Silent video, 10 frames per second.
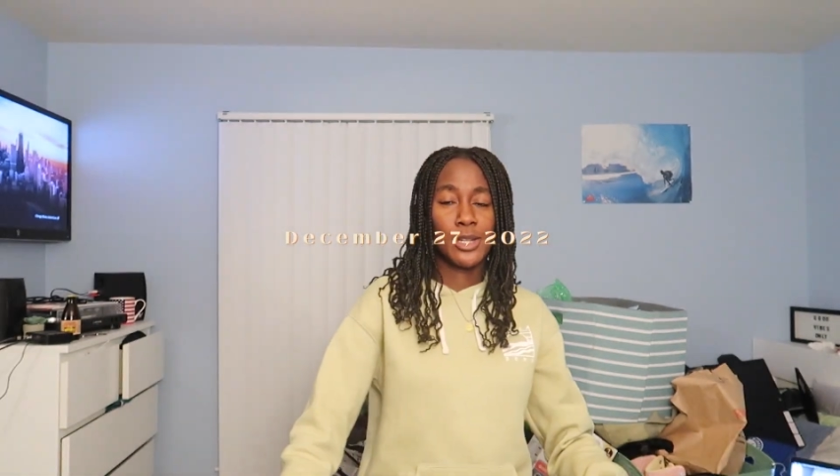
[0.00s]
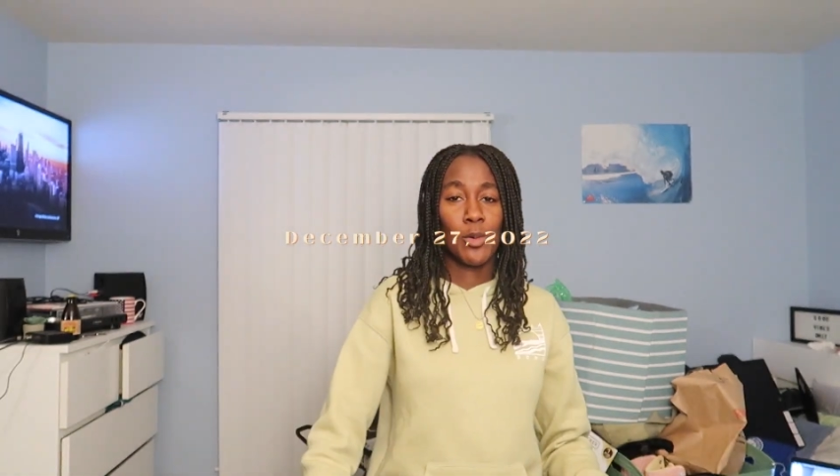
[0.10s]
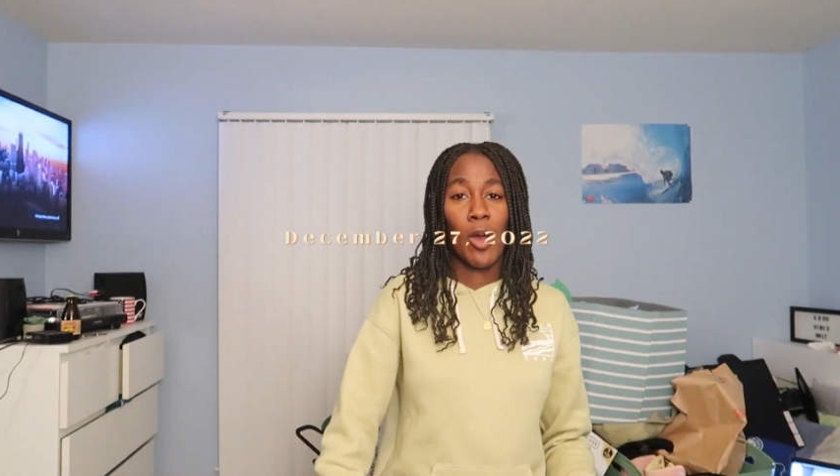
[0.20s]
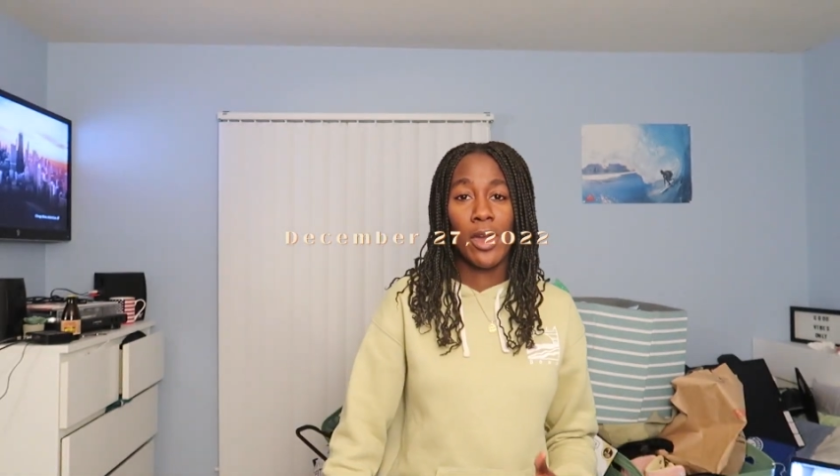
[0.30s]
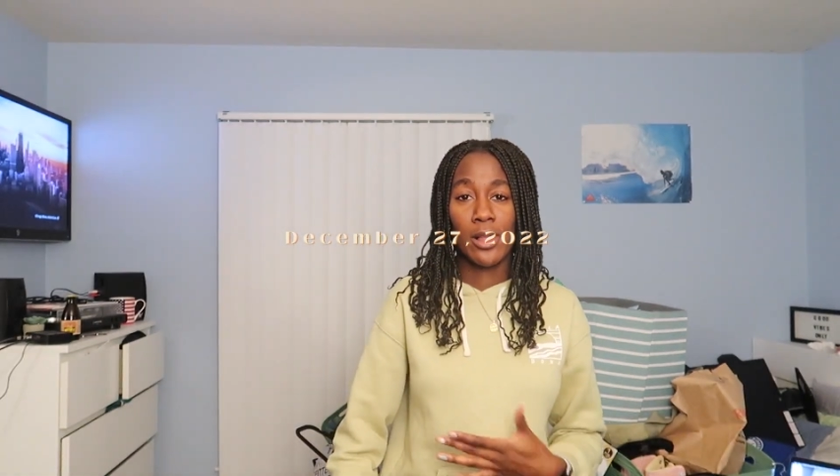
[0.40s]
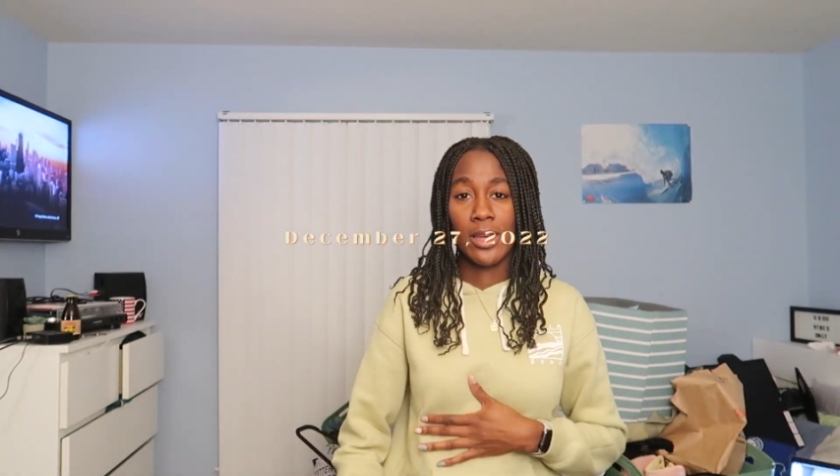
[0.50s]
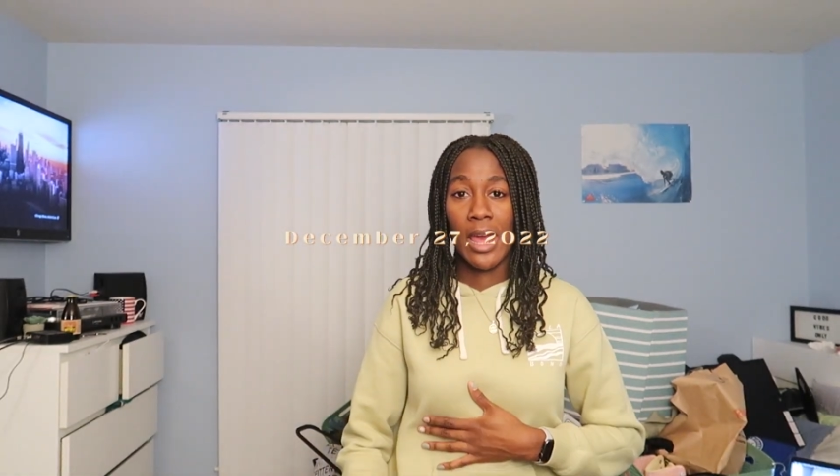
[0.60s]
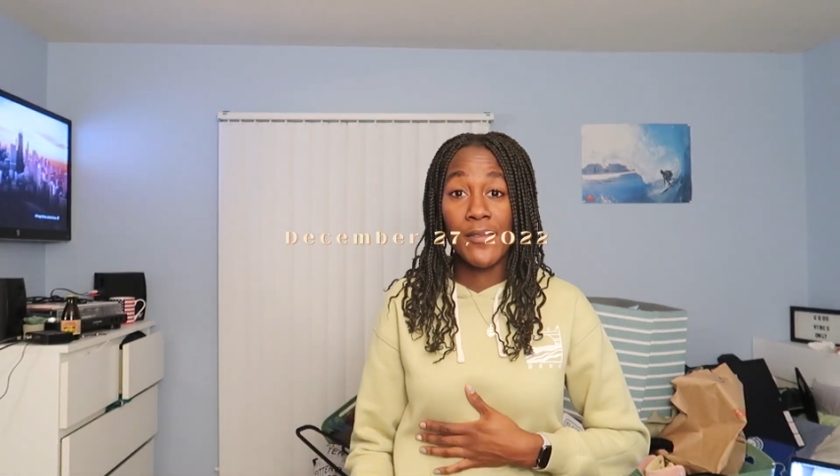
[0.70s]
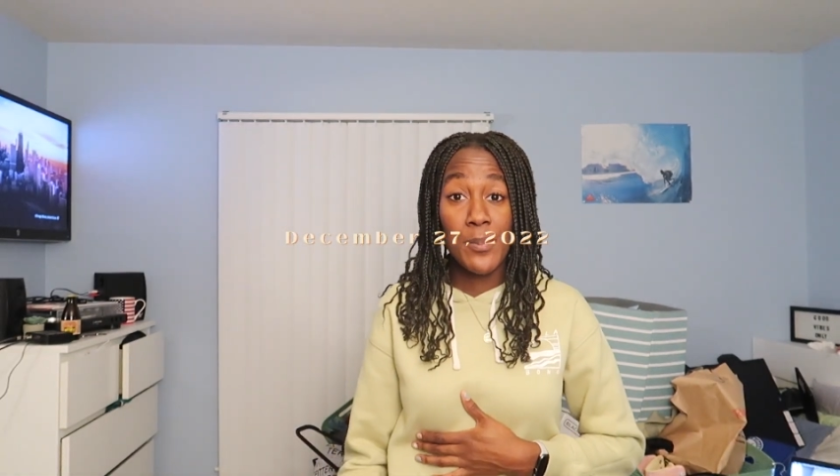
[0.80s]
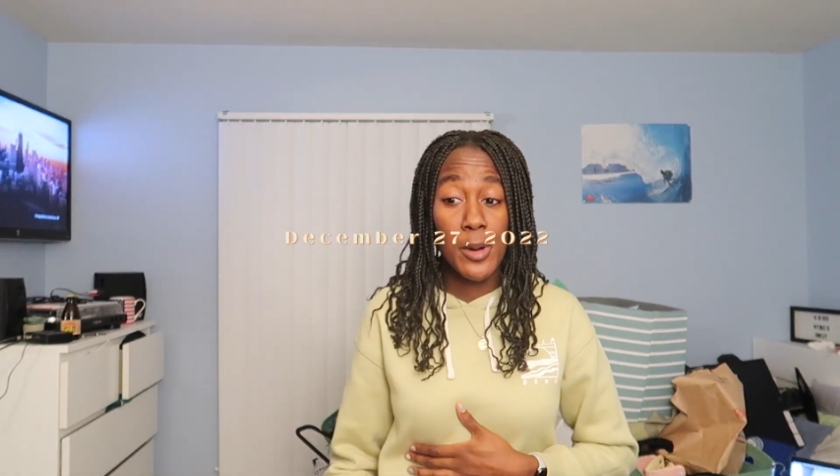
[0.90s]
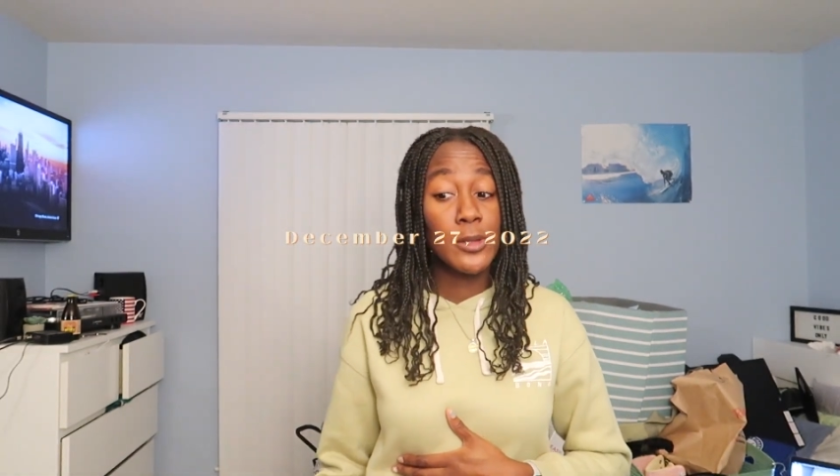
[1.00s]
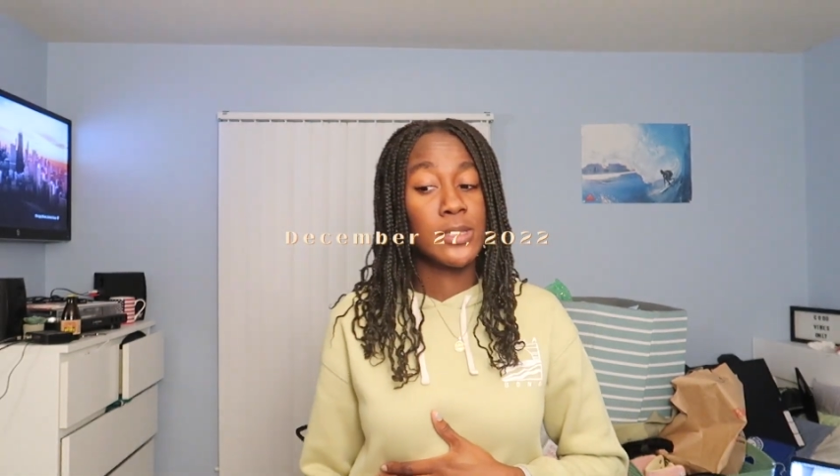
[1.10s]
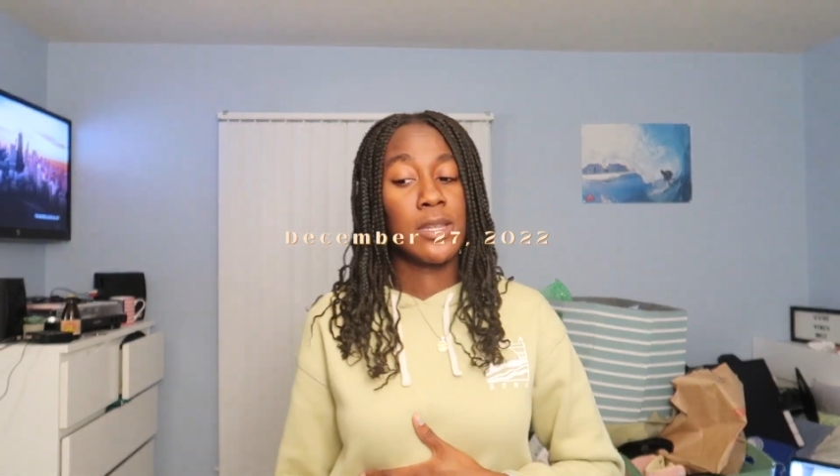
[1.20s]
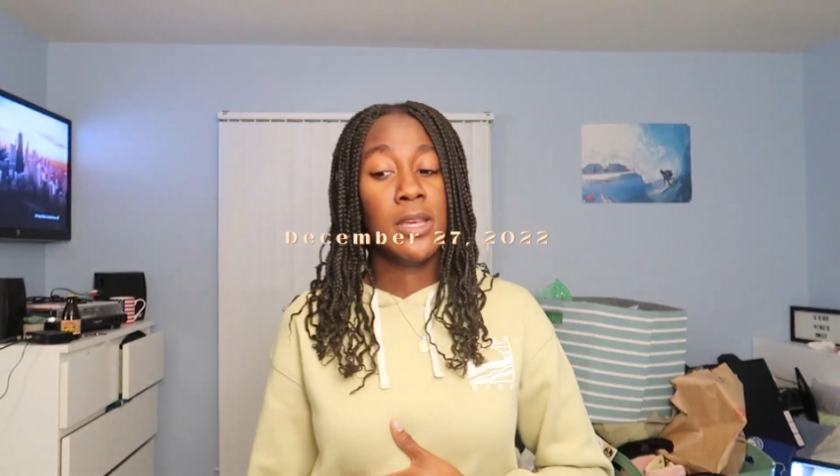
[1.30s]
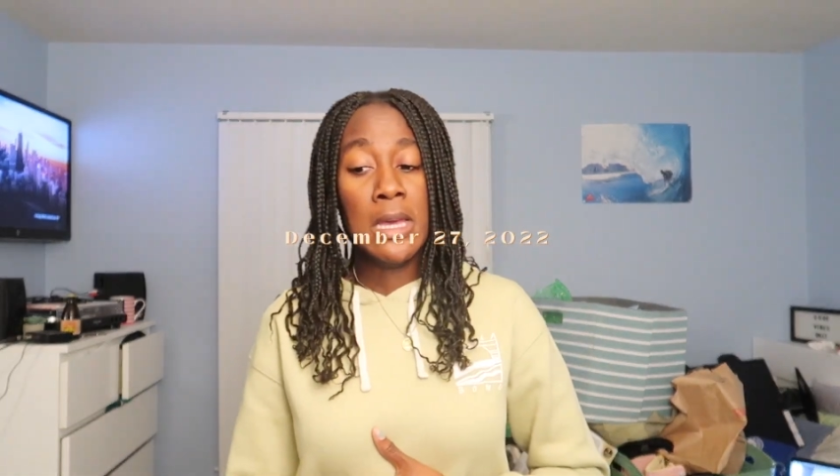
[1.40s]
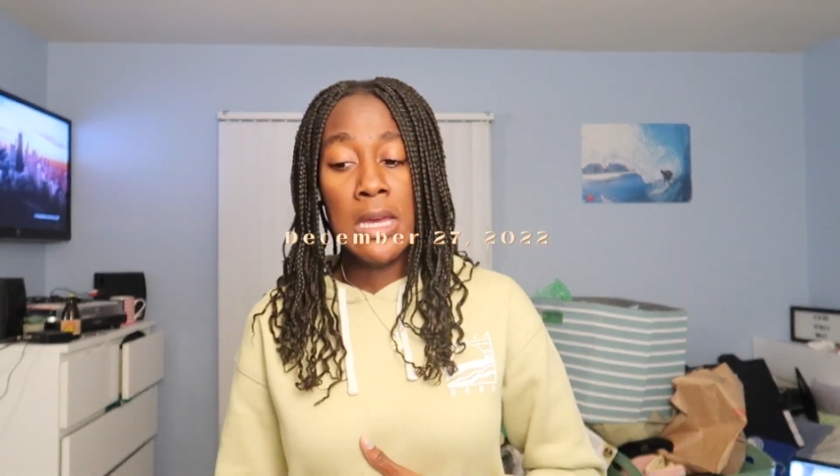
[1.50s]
in a while, and I haven't posted,